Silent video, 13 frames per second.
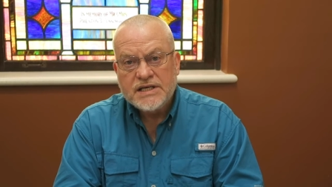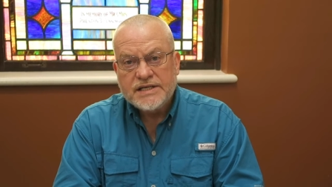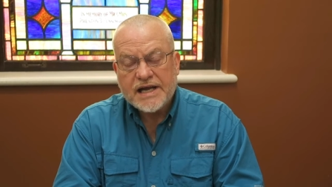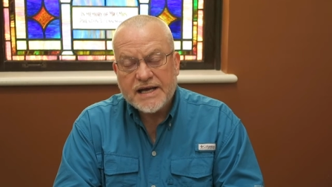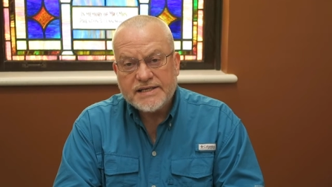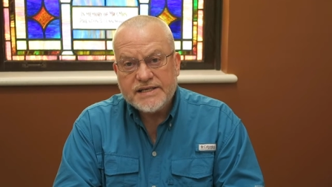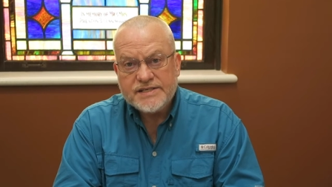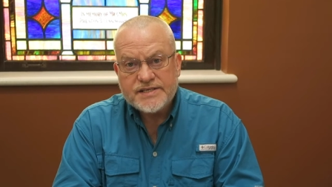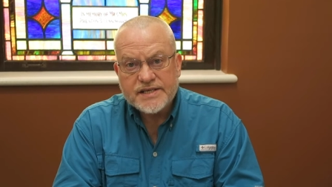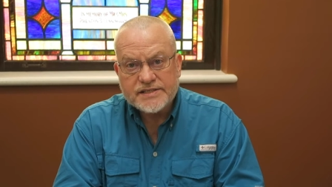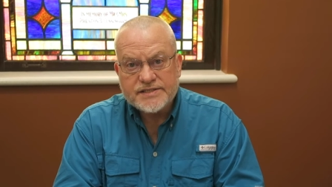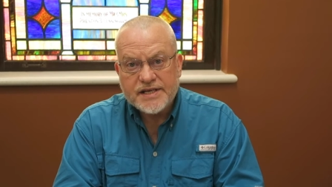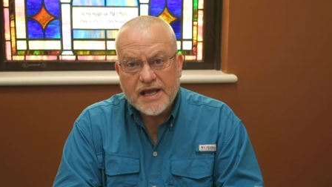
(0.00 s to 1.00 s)

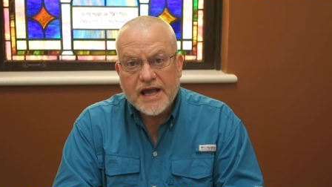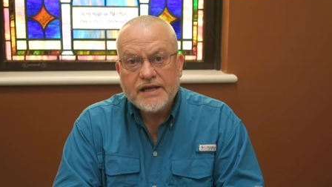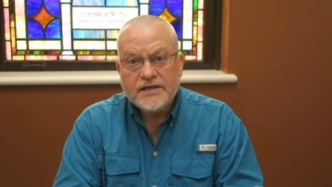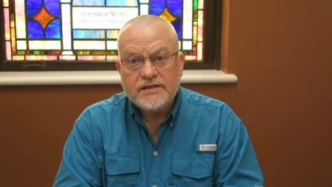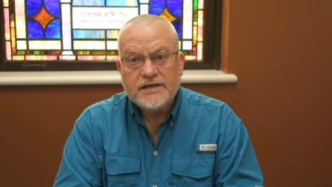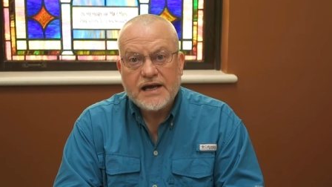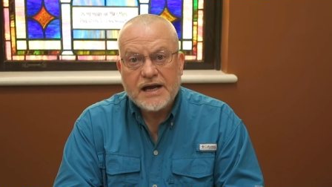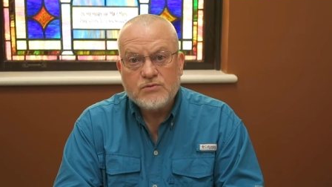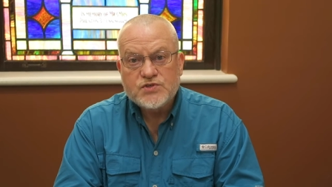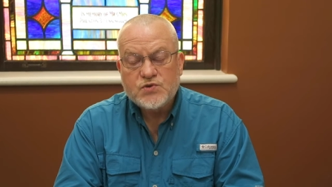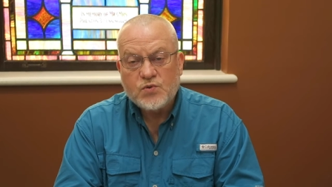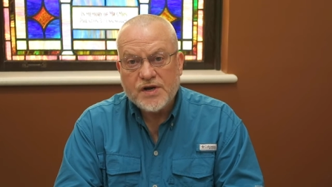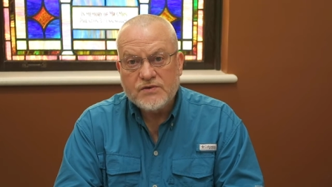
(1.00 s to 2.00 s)
1968, I
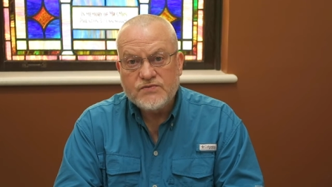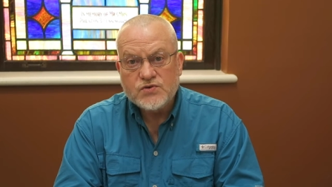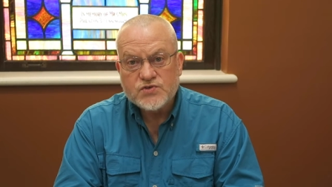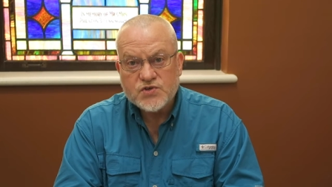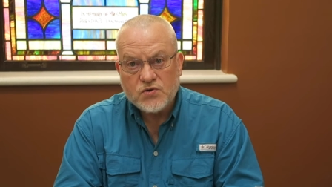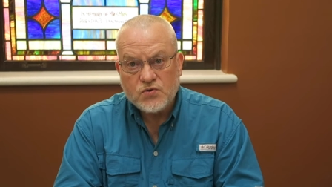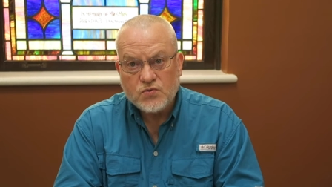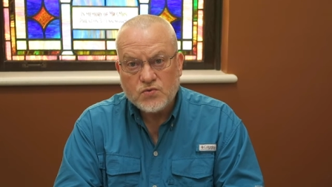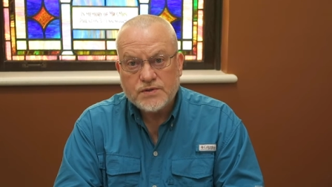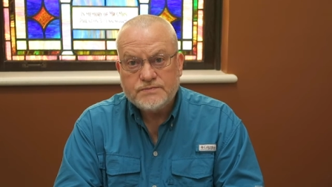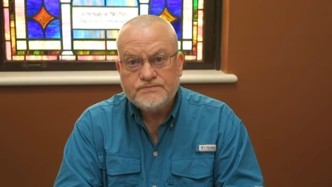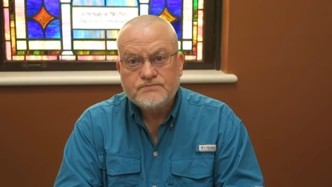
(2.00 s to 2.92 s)
was 12 years old.